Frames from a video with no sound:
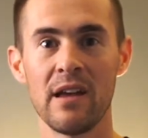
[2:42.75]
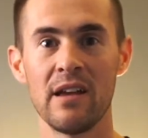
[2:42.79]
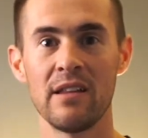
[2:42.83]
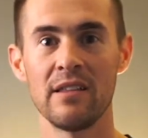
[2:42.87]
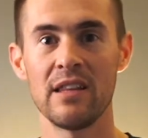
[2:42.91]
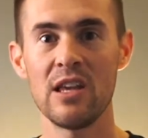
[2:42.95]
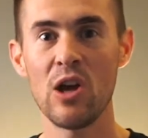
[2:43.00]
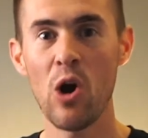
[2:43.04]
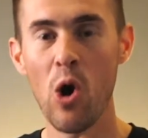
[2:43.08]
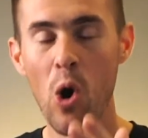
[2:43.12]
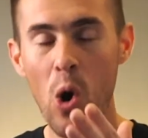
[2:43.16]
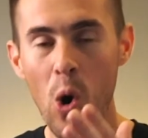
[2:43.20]

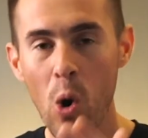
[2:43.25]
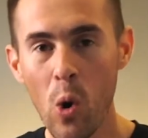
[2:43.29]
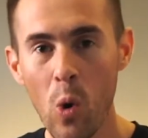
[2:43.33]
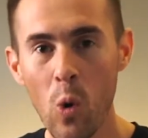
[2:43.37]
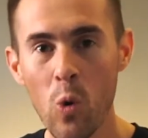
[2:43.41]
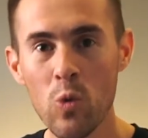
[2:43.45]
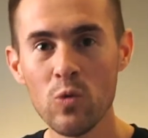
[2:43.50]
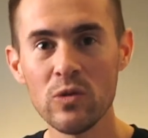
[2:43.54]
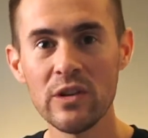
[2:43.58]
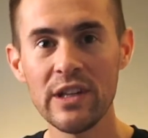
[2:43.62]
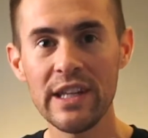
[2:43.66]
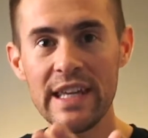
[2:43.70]
The
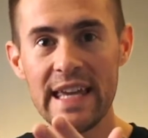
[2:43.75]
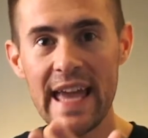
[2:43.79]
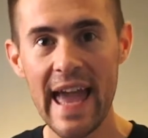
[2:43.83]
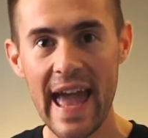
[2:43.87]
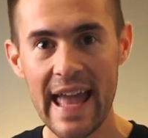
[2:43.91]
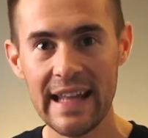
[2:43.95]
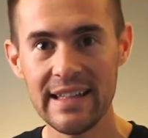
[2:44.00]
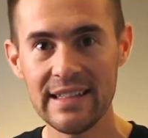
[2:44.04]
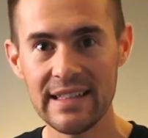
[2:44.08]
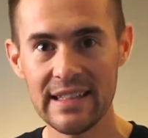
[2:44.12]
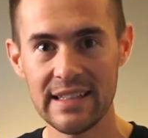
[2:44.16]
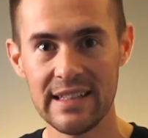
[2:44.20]
only
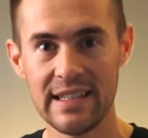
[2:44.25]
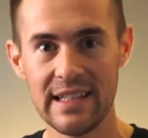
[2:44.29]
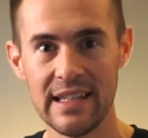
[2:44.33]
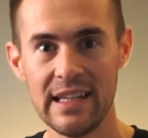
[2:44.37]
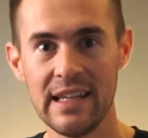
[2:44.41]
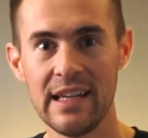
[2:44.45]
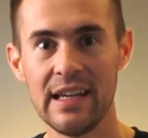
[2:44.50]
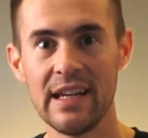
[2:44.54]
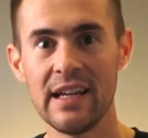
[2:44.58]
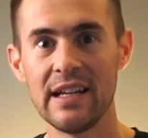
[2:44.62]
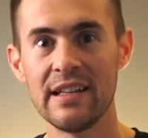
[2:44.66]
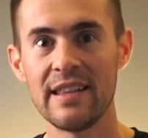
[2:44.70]

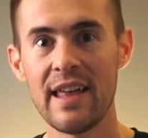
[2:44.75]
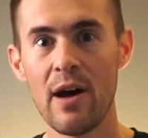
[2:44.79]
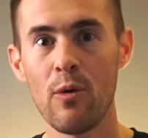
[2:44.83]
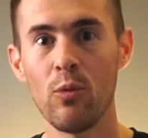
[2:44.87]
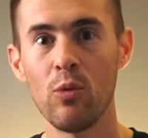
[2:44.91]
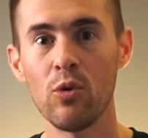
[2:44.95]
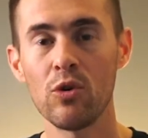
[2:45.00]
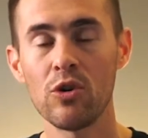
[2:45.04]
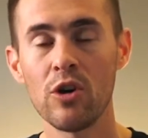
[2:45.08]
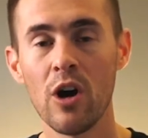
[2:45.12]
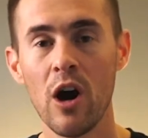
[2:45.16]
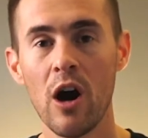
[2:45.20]
entity that
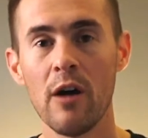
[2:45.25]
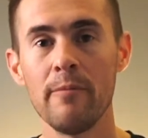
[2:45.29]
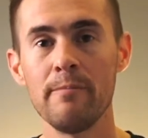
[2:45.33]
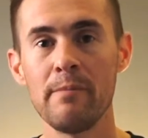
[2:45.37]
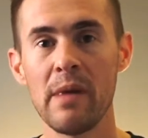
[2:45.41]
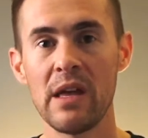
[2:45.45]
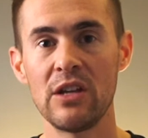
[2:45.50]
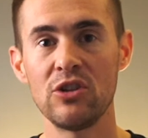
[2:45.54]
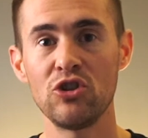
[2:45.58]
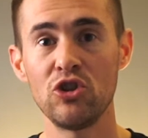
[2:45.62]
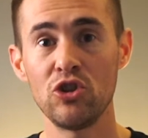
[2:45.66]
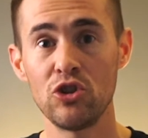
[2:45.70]
will come
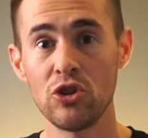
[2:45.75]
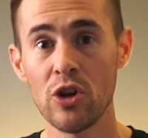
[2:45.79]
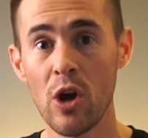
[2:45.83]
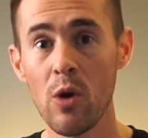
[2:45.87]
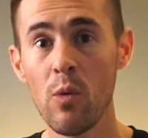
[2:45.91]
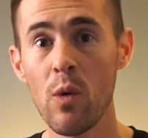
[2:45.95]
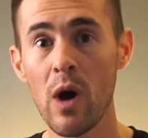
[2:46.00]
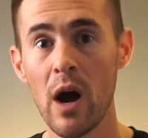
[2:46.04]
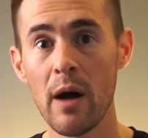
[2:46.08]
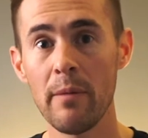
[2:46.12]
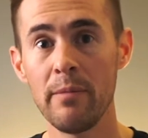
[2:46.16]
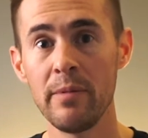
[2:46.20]
and
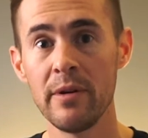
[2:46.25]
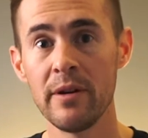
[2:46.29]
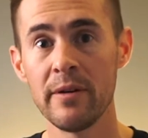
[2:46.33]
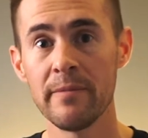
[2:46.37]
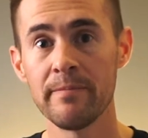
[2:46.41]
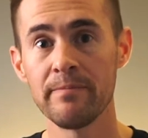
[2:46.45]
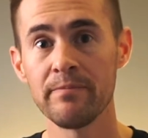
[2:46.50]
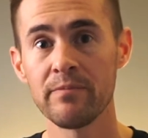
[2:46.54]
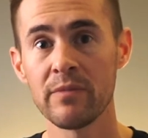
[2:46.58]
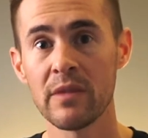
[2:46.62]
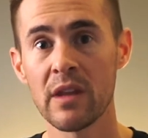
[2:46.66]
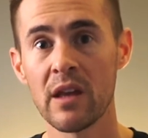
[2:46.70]
show up
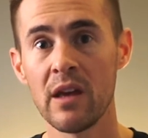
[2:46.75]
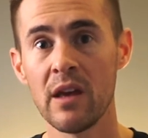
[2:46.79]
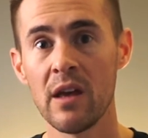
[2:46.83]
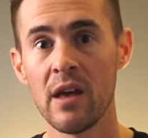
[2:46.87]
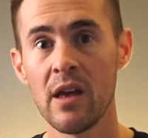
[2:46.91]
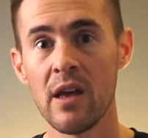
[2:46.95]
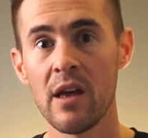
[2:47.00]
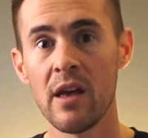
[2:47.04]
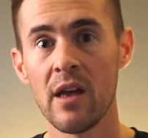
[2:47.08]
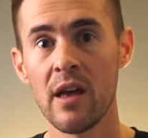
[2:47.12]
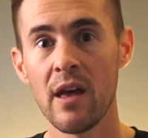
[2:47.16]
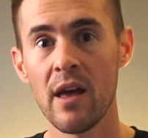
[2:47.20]

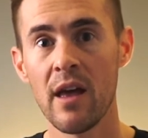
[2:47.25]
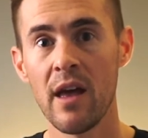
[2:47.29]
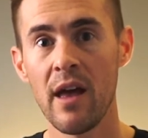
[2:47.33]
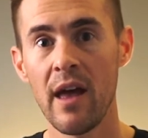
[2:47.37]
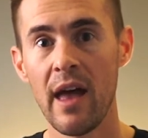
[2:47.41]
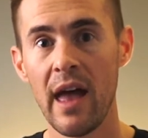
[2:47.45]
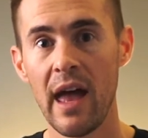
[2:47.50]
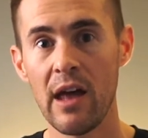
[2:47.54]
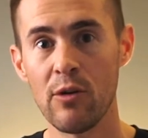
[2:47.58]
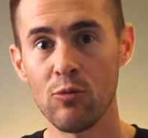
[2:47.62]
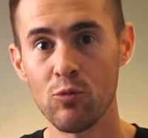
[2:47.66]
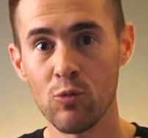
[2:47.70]

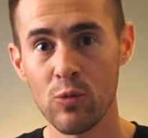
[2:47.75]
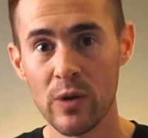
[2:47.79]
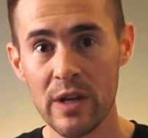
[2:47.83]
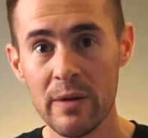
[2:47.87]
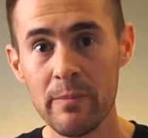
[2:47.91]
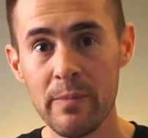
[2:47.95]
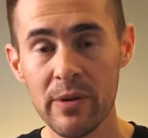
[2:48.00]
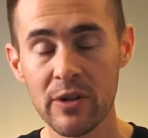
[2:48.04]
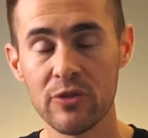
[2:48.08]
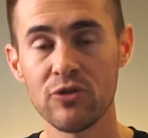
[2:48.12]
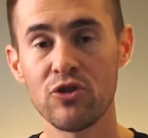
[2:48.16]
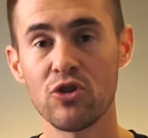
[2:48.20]
and
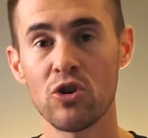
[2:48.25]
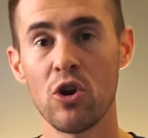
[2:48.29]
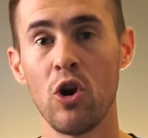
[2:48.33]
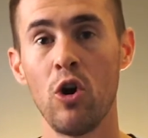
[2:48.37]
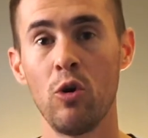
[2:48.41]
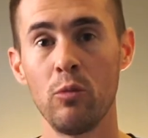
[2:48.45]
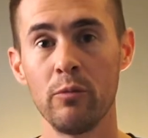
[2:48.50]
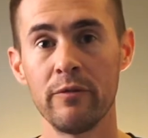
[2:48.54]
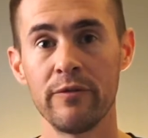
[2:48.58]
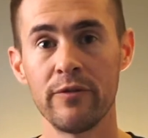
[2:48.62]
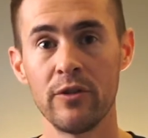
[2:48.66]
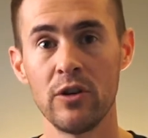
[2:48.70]
rebuild your
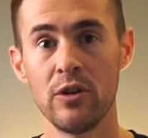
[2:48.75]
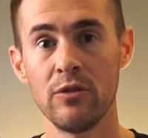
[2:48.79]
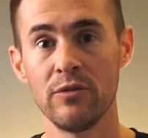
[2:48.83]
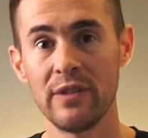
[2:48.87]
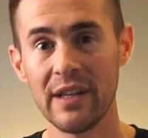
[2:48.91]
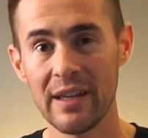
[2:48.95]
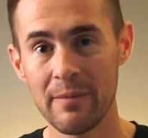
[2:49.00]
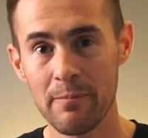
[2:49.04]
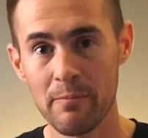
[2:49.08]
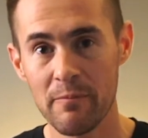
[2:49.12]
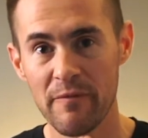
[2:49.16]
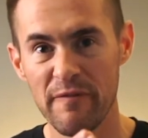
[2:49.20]
home for you,
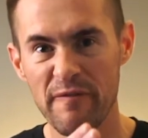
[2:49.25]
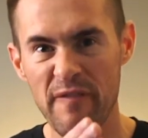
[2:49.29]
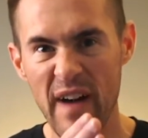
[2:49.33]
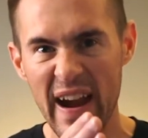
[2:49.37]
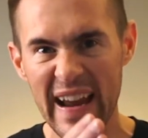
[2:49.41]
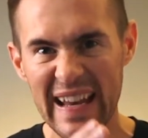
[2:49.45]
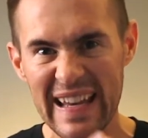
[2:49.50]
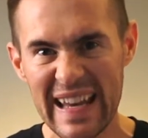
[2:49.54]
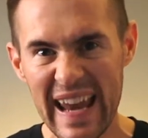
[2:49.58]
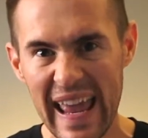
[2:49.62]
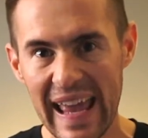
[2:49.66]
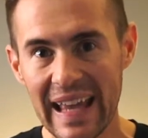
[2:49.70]
that
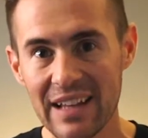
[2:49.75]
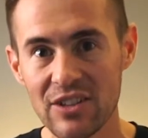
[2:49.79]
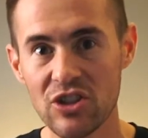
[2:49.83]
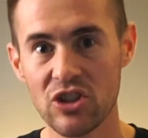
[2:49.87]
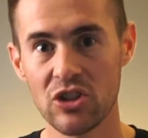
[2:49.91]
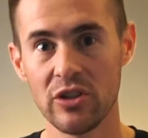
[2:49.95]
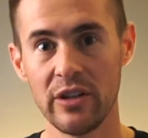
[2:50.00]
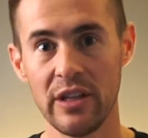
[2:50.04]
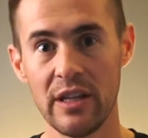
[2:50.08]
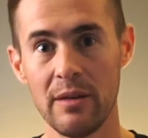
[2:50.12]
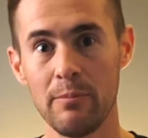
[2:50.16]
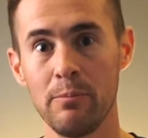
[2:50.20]

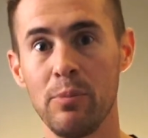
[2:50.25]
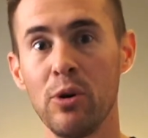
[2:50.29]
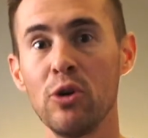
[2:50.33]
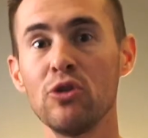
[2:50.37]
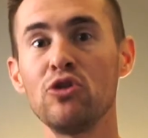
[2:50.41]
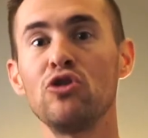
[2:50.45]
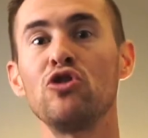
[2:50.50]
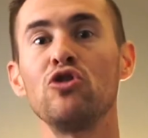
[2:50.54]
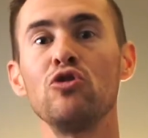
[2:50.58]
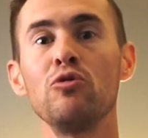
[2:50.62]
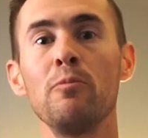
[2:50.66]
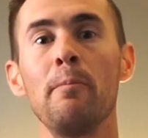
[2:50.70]
financially
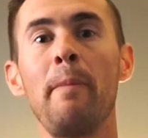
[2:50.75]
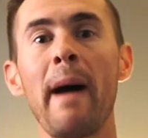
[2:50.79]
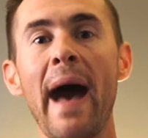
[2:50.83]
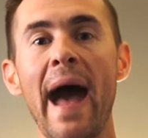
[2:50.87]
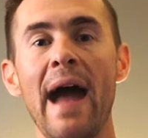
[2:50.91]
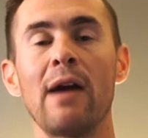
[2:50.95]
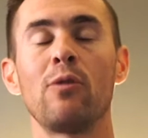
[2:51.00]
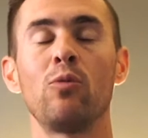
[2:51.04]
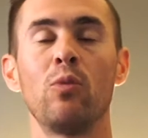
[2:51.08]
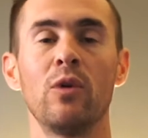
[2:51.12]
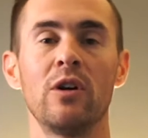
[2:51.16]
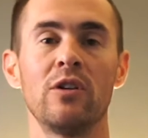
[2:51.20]
put you
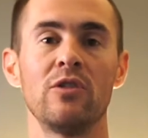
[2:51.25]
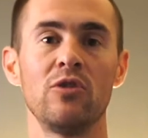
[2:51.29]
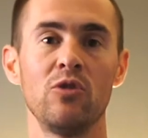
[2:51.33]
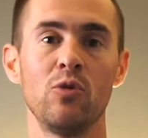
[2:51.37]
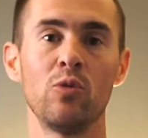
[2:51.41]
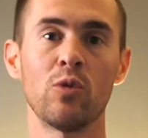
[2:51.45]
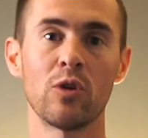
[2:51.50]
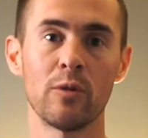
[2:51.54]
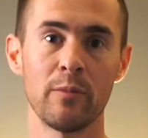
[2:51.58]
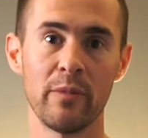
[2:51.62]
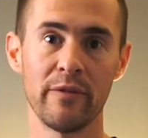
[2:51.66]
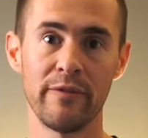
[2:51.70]
back where you
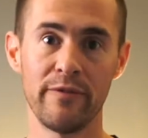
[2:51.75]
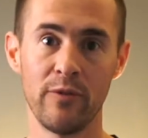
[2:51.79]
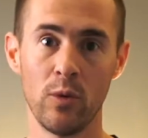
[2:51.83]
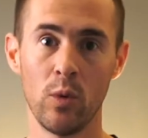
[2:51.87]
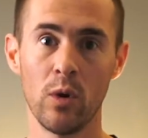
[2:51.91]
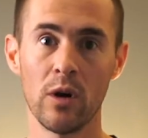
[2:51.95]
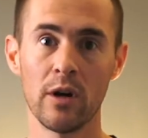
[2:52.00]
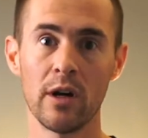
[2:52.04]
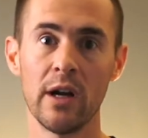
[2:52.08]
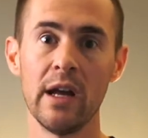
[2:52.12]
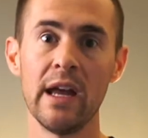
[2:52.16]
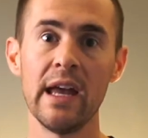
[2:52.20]
were
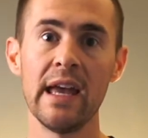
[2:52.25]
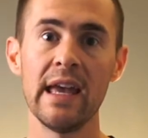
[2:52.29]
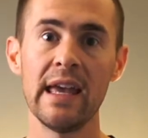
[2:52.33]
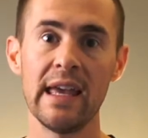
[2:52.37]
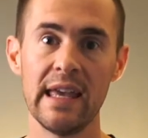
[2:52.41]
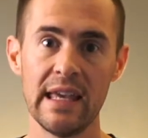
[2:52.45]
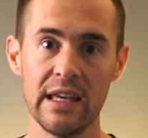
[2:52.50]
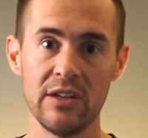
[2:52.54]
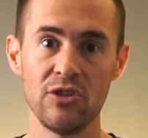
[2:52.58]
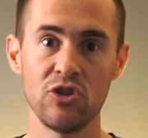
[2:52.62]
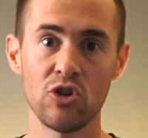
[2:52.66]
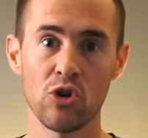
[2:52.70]
before,
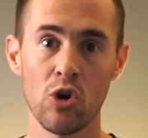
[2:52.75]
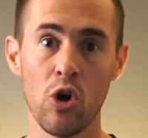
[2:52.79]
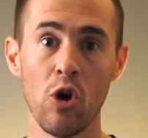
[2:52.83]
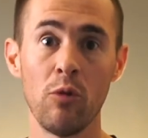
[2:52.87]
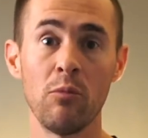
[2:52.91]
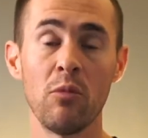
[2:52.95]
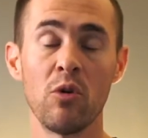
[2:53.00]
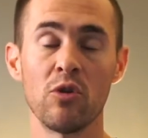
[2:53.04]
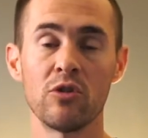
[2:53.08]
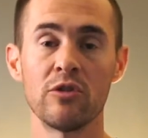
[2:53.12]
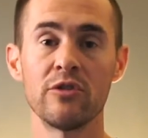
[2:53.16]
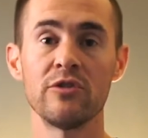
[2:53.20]
is your
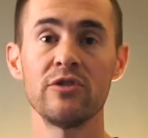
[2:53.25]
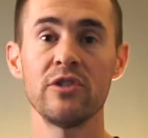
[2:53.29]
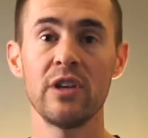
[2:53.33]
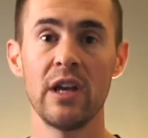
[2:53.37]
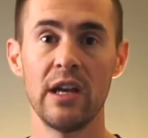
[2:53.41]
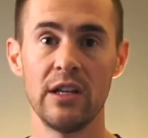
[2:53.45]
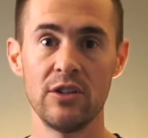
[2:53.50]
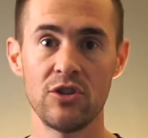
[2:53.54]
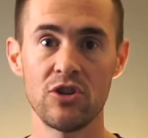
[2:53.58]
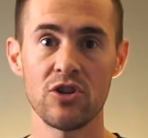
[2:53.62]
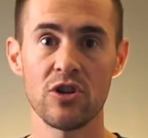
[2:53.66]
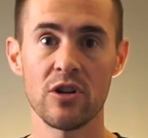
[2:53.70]
homeowner's
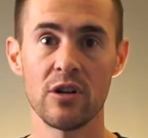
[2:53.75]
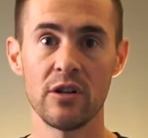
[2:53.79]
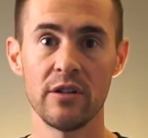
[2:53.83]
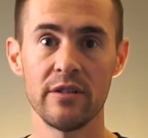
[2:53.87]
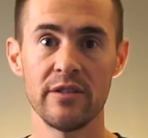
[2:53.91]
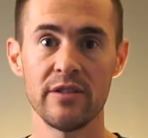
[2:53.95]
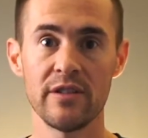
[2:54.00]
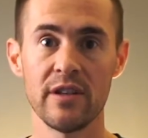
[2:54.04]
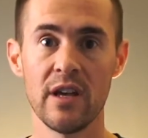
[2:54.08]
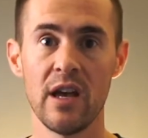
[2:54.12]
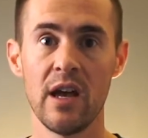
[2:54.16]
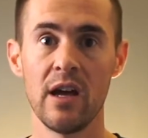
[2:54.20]

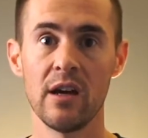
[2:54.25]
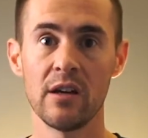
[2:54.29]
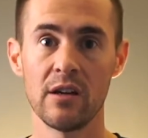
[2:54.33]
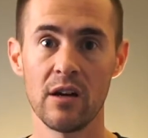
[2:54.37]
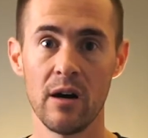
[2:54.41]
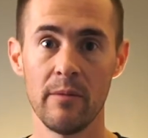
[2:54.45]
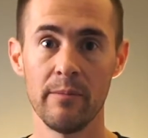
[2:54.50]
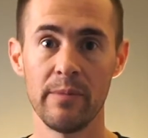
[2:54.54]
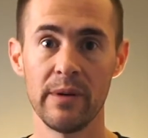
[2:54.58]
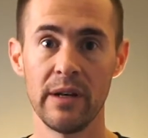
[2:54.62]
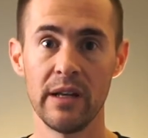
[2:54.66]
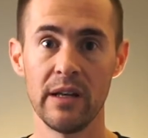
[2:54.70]
insurance
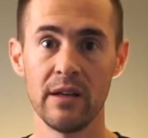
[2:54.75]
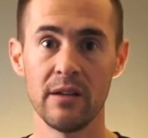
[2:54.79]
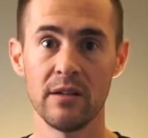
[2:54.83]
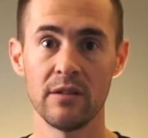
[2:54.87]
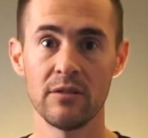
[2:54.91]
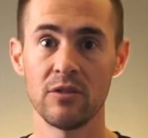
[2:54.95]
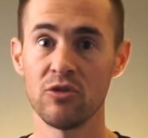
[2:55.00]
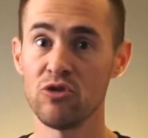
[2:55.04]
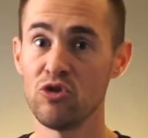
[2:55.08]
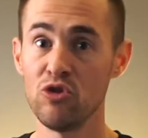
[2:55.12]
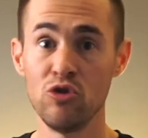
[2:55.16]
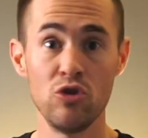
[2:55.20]
company.
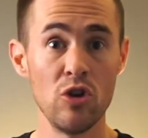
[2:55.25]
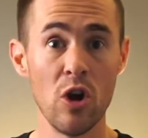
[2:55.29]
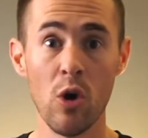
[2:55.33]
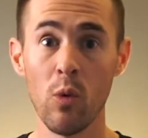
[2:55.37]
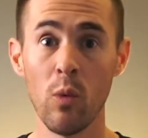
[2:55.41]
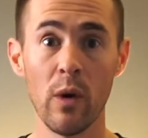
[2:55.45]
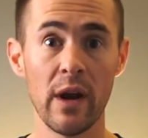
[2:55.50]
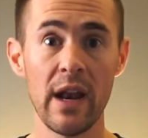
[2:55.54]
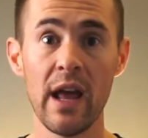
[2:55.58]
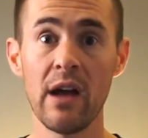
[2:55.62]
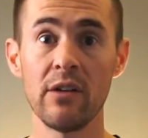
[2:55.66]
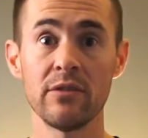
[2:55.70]
There's no
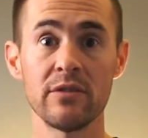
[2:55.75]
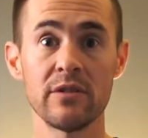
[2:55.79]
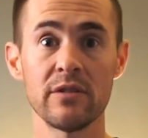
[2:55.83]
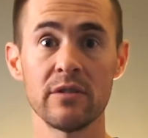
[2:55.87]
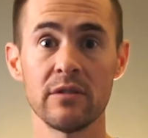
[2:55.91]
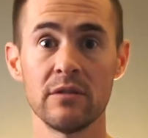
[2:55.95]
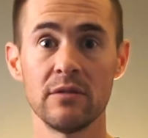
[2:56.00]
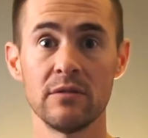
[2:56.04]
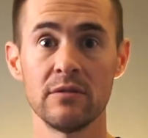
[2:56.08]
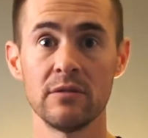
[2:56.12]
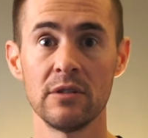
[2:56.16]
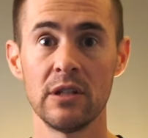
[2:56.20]
one else.